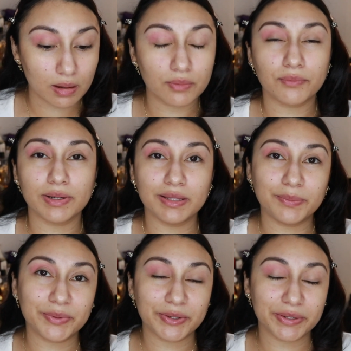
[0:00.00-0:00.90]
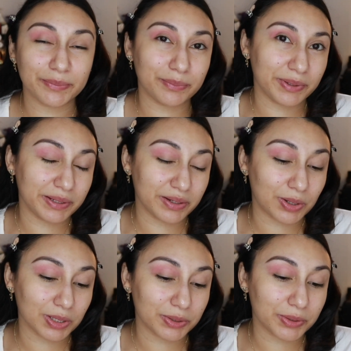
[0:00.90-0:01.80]
Really pretty pink
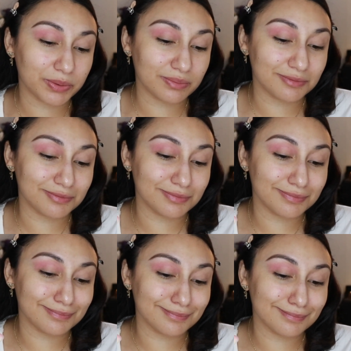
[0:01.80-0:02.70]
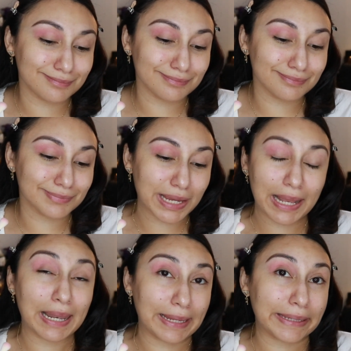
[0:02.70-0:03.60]
color.
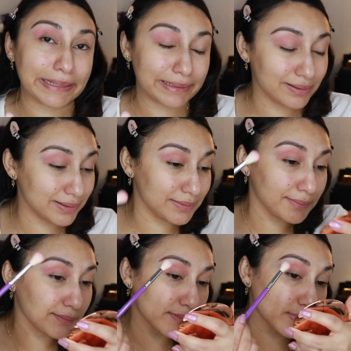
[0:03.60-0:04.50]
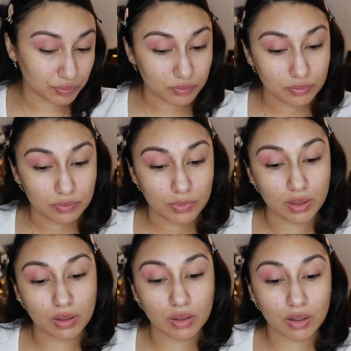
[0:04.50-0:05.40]
I like it.
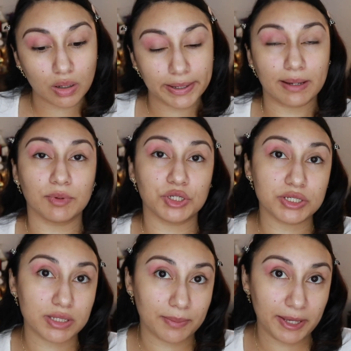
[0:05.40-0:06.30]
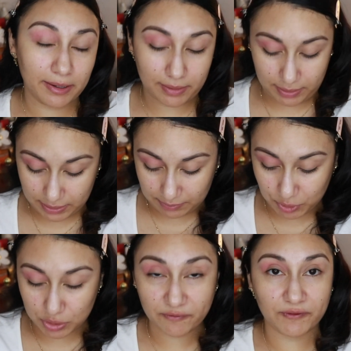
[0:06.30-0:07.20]
Okay, I'm gonna stop here and I'm
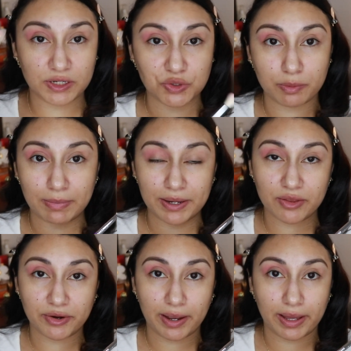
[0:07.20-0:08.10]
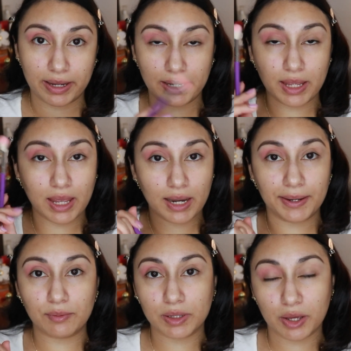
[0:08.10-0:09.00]
gonna finish with my other eye, and
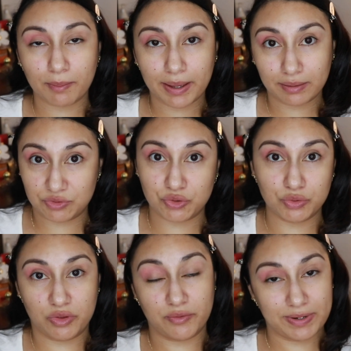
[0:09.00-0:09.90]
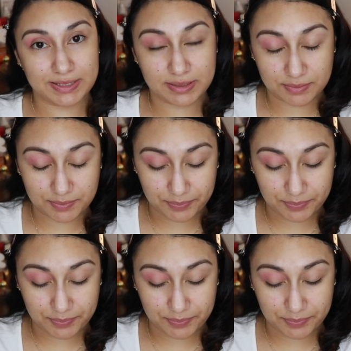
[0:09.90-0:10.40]
I will come back to do the rest.